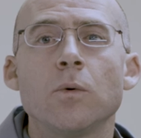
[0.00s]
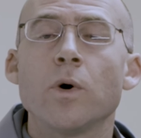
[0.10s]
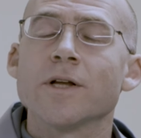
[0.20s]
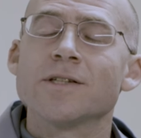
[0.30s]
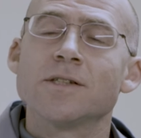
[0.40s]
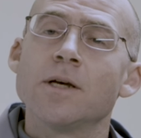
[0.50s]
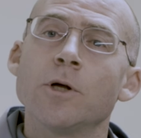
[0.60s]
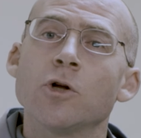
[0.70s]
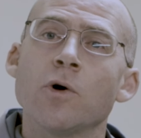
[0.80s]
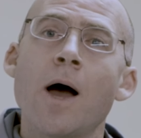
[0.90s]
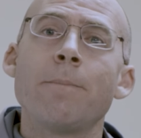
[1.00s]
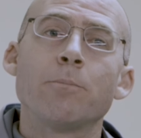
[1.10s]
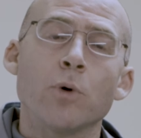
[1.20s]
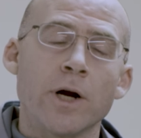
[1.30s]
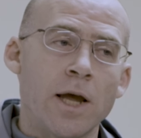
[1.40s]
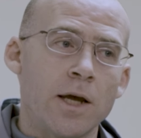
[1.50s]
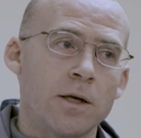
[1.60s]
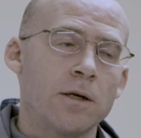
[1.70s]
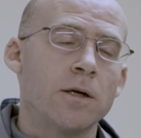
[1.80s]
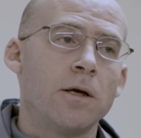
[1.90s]
What a similar upbringing.
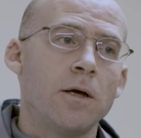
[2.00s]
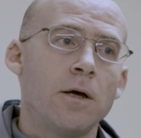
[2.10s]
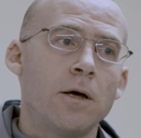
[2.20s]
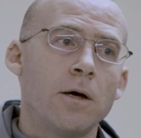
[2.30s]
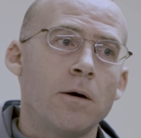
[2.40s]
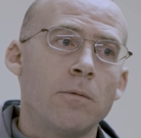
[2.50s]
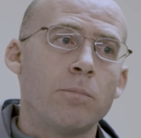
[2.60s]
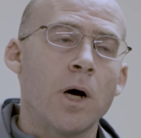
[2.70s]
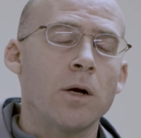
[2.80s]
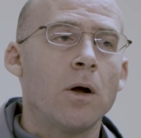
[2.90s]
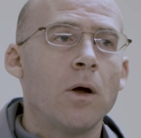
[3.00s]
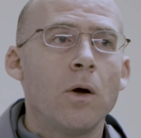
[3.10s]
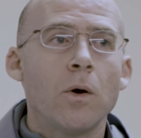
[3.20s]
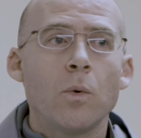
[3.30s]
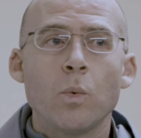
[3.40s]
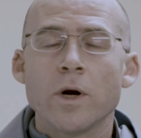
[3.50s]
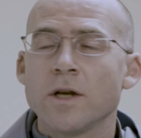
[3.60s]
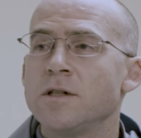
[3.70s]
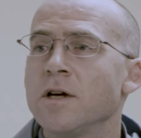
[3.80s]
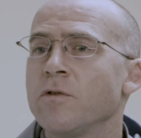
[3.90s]
But what
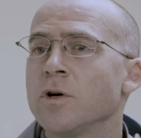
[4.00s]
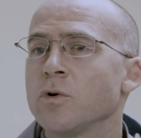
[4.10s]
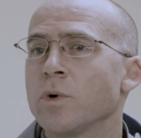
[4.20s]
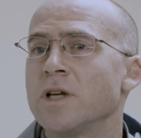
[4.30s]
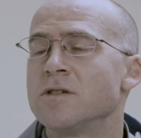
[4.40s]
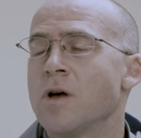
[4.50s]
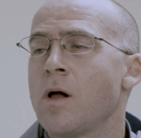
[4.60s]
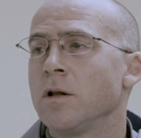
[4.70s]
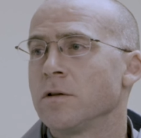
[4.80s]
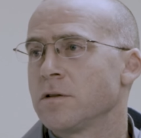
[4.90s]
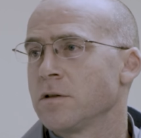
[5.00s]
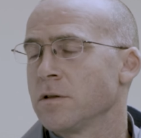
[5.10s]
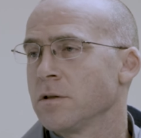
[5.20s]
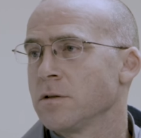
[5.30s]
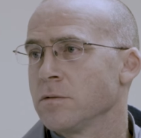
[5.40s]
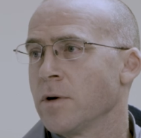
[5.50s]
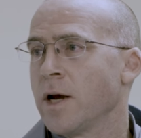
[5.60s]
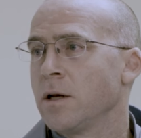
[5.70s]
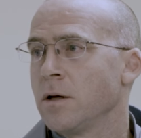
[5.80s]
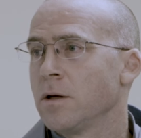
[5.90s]
a different result,
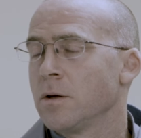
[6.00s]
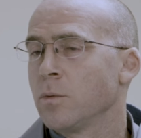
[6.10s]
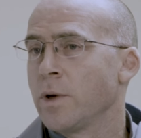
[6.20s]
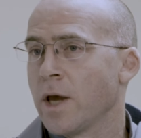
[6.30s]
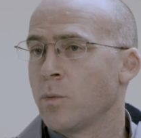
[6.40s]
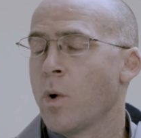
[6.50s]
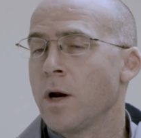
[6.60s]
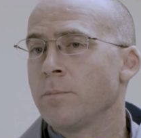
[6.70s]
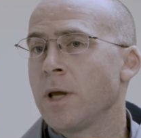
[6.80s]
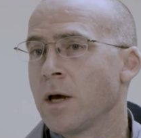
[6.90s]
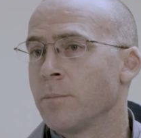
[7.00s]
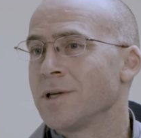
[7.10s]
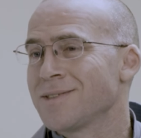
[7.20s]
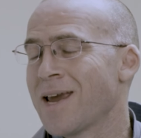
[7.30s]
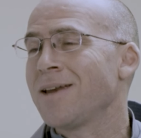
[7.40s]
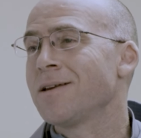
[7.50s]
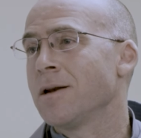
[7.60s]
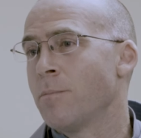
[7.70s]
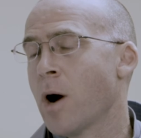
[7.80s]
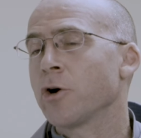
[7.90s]
right? We had one become a saint
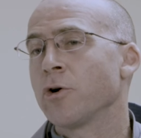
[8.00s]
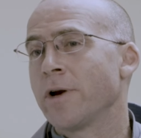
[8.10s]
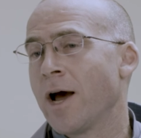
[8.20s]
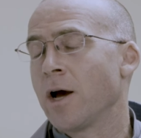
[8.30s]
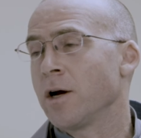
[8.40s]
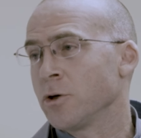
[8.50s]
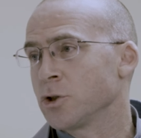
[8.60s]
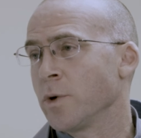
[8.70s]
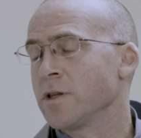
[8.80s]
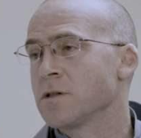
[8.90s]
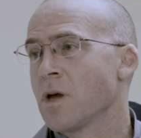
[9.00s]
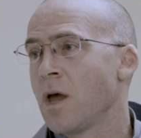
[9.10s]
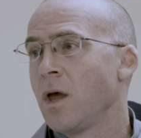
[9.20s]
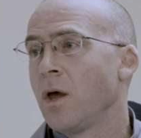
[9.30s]
and a martyr at Auschwitz.